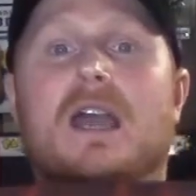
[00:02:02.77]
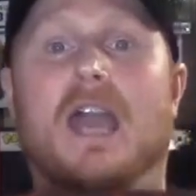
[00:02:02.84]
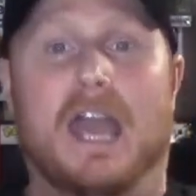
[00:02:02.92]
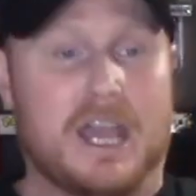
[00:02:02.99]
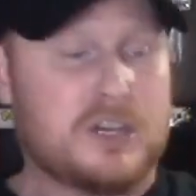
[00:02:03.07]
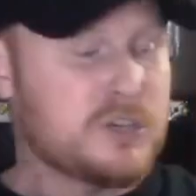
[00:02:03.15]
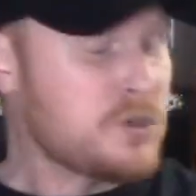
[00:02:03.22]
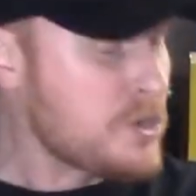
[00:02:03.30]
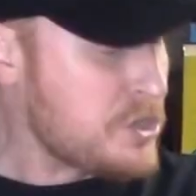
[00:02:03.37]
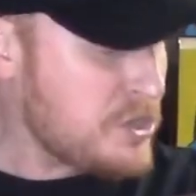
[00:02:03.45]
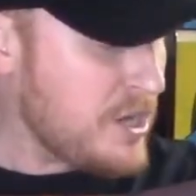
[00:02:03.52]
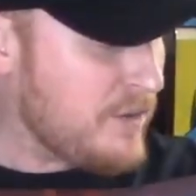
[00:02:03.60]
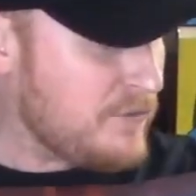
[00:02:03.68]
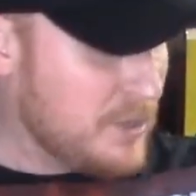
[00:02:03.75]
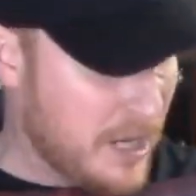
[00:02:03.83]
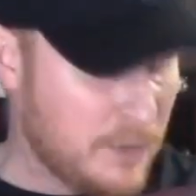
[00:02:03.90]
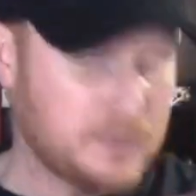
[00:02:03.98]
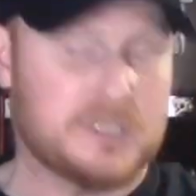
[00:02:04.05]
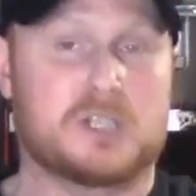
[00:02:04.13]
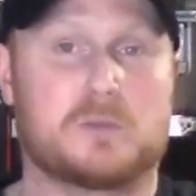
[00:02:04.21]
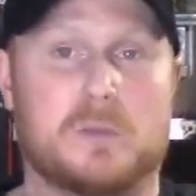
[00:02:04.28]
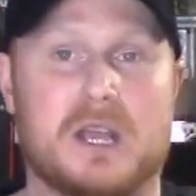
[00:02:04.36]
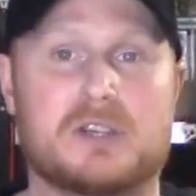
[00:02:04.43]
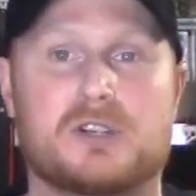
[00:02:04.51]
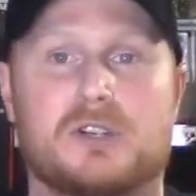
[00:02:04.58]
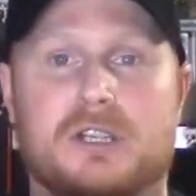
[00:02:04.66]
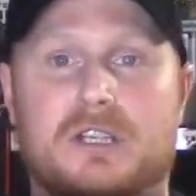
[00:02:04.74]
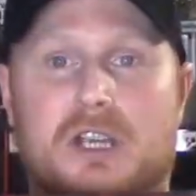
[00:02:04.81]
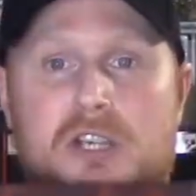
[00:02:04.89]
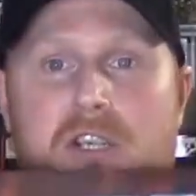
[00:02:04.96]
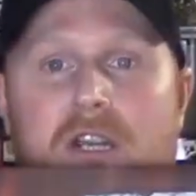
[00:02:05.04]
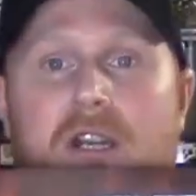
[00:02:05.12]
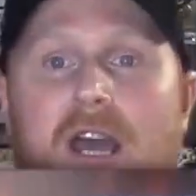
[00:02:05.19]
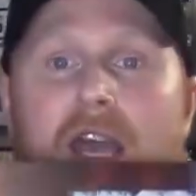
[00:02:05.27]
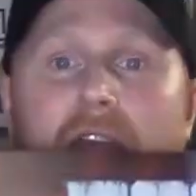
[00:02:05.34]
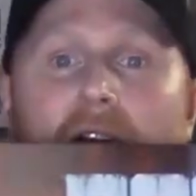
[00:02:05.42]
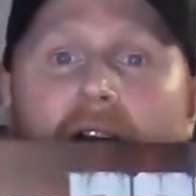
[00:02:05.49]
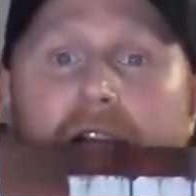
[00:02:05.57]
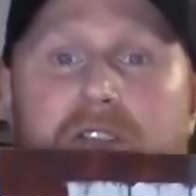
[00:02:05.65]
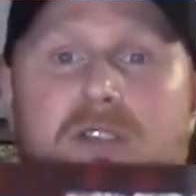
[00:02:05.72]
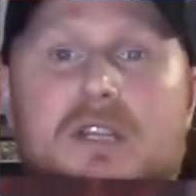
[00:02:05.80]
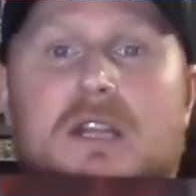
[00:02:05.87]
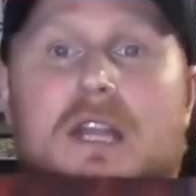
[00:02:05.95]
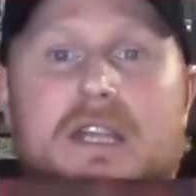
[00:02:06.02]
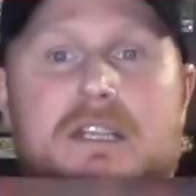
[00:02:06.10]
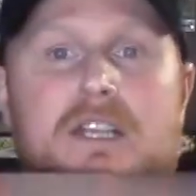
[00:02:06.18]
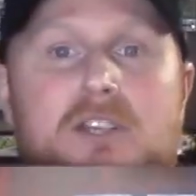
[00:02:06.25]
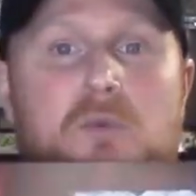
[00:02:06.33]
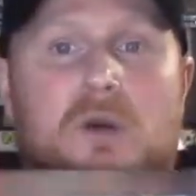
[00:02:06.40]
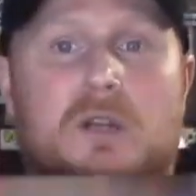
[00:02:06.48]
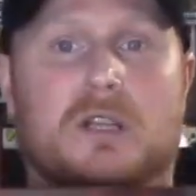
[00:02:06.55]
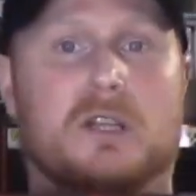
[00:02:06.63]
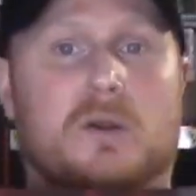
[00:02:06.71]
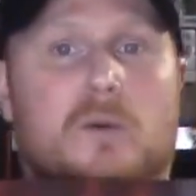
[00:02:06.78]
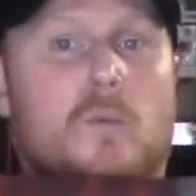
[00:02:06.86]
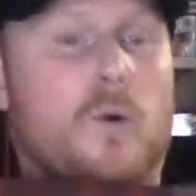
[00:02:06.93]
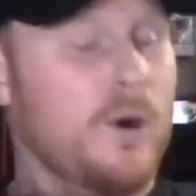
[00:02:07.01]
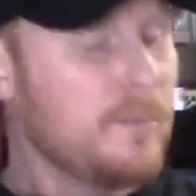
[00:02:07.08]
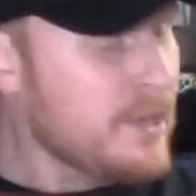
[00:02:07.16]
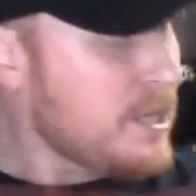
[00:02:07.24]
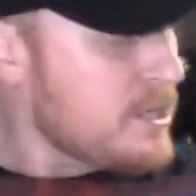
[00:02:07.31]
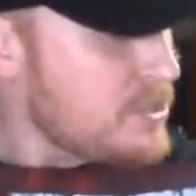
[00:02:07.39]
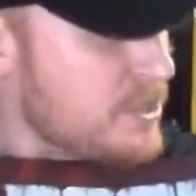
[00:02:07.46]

extra stuff you get with the special edition. I honestly like this one a little more because it